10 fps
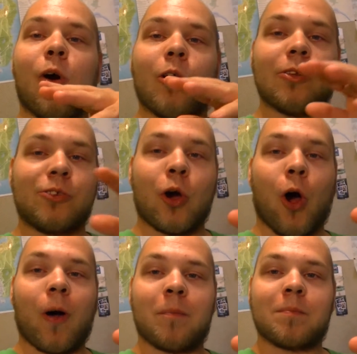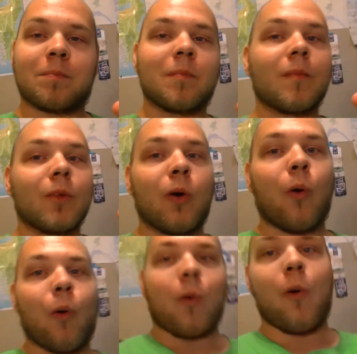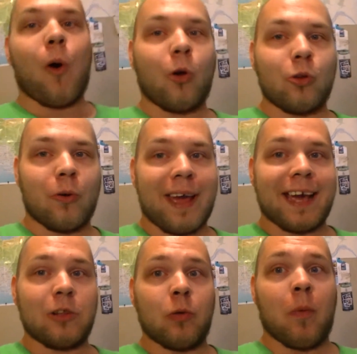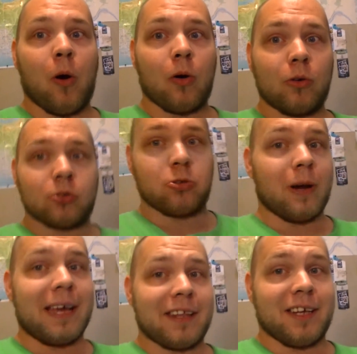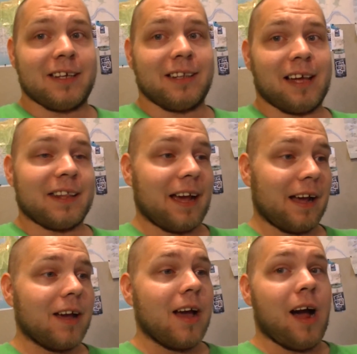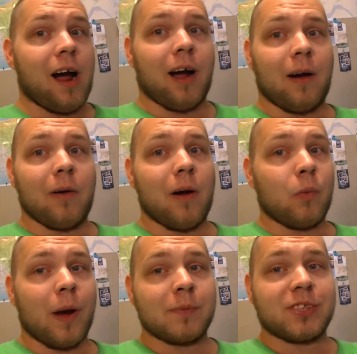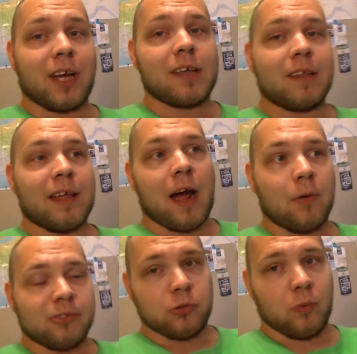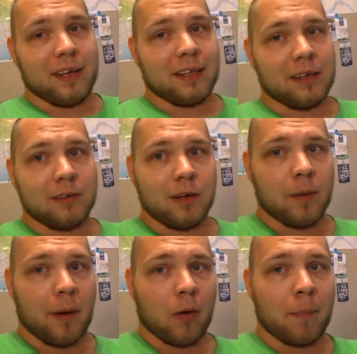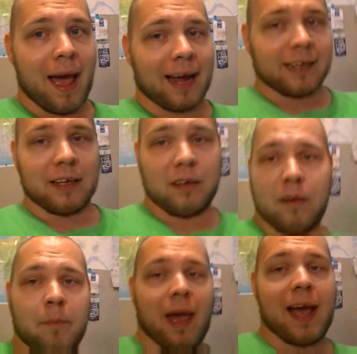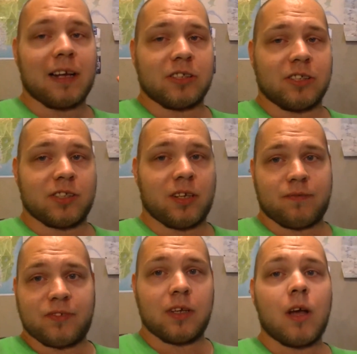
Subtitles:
on the top or on your handlebars or anything like that. A website that I was reading about packing bags and stuff